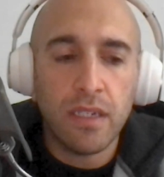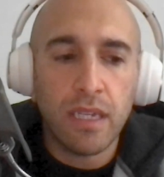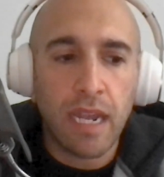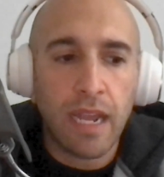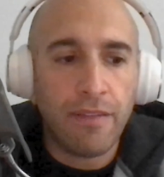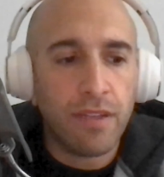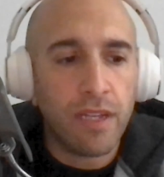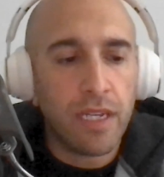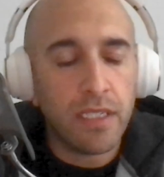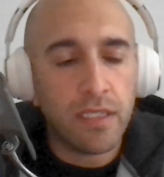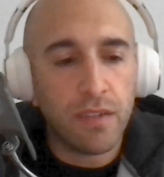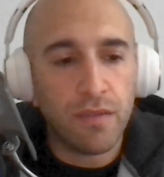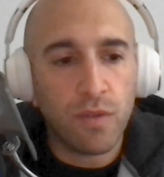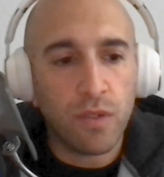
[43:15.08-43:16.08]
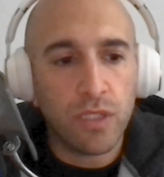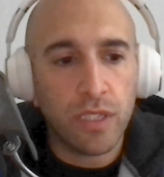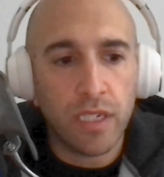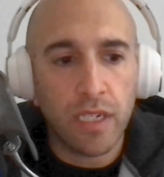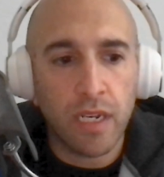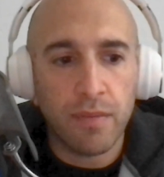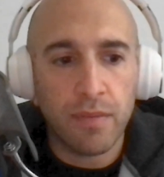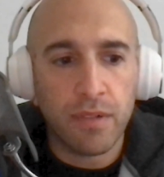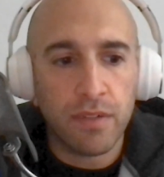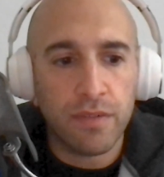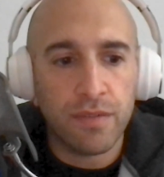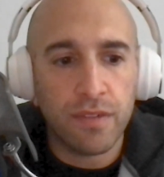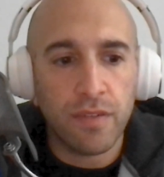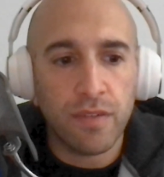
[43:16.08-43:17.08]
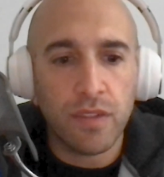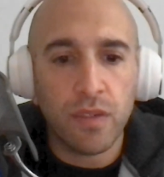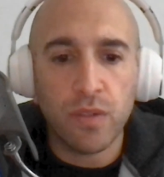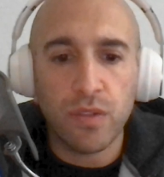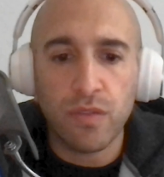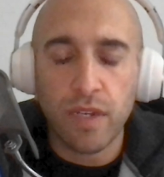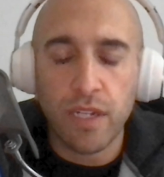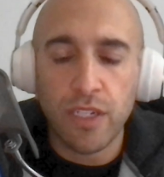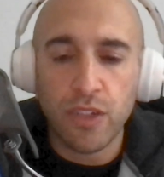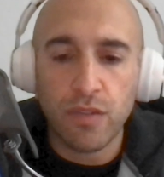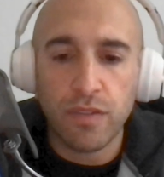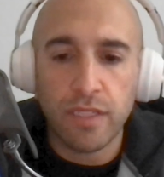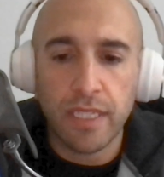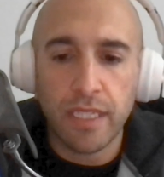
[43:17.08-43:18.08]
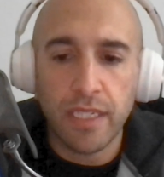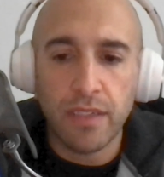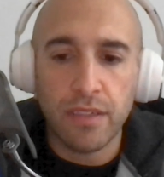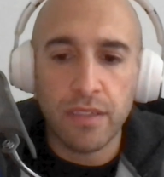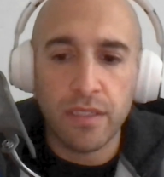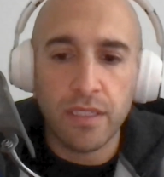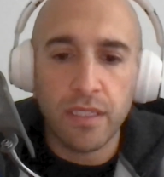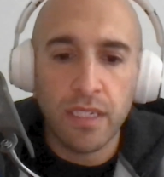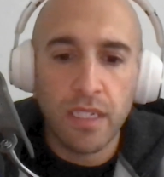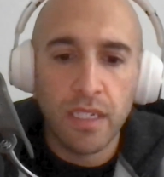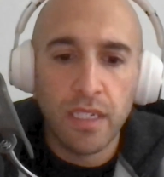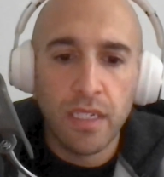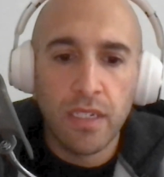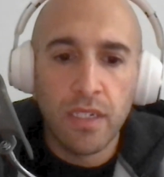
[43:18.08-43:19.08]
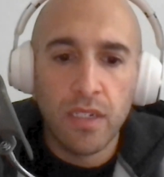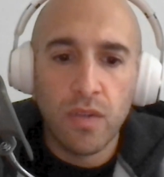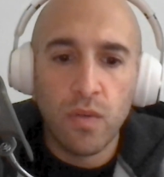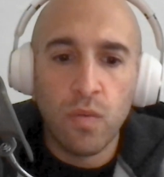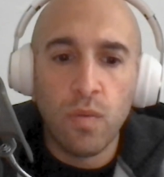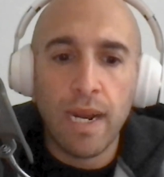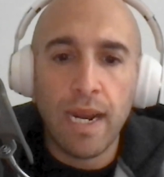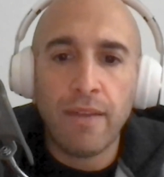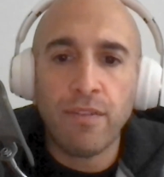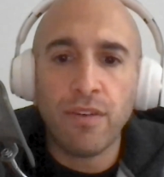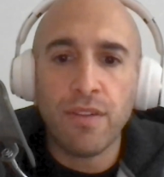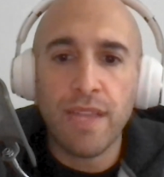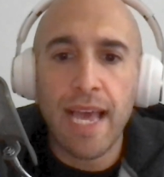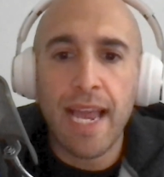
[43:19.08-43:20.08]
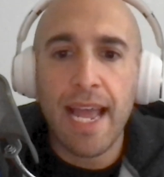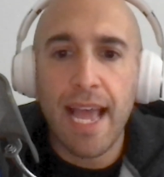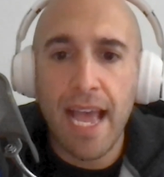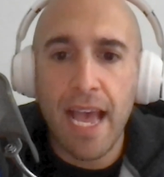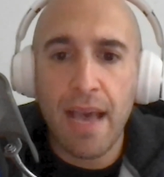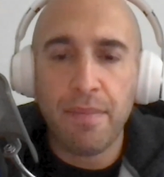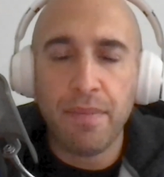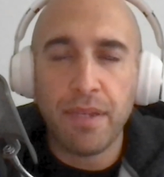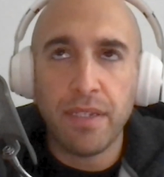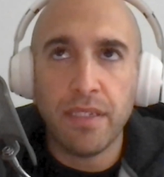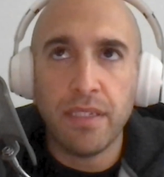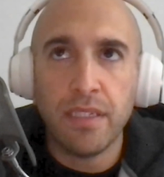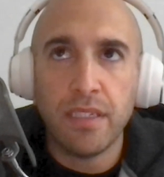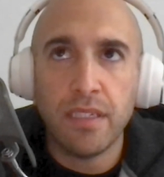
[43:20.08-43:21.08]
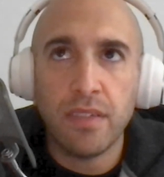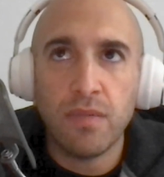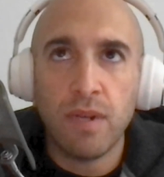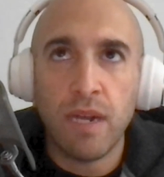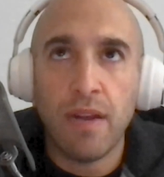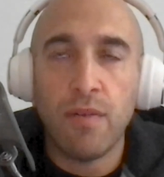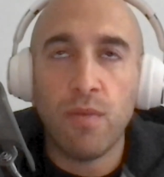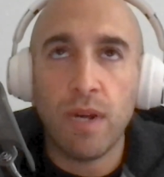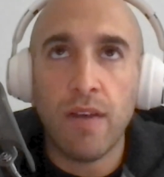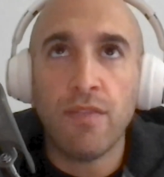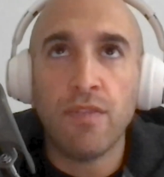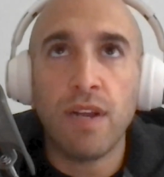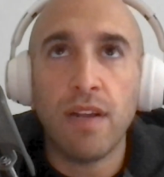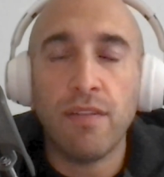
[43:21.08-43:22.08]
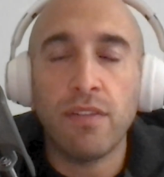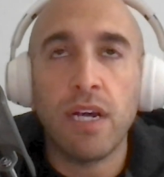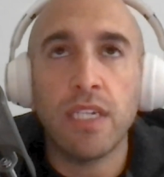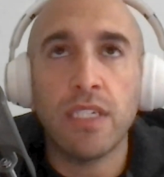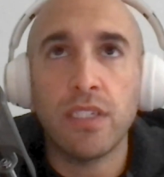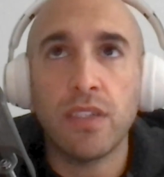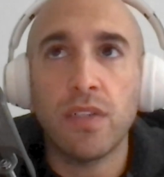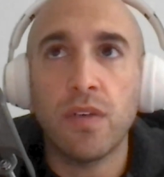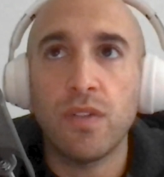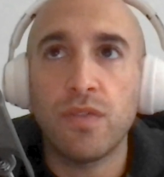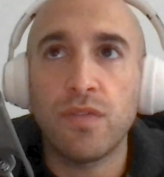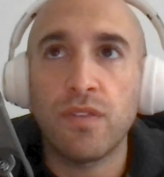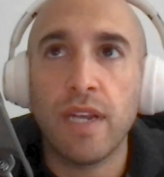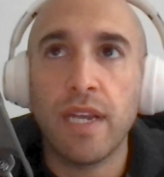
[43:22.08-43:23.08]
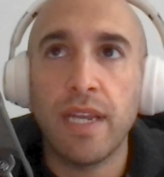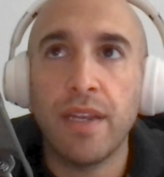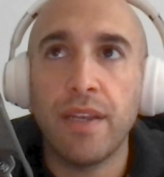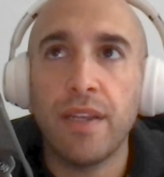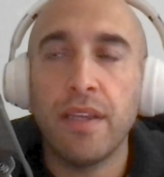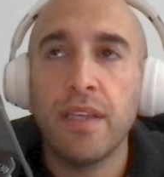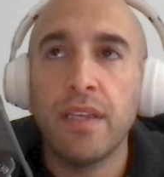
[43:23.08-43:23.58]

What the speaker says: and I've lost, unfortunately, a number of close friends over the years, whenever that happens, whenever I've lost a close friend,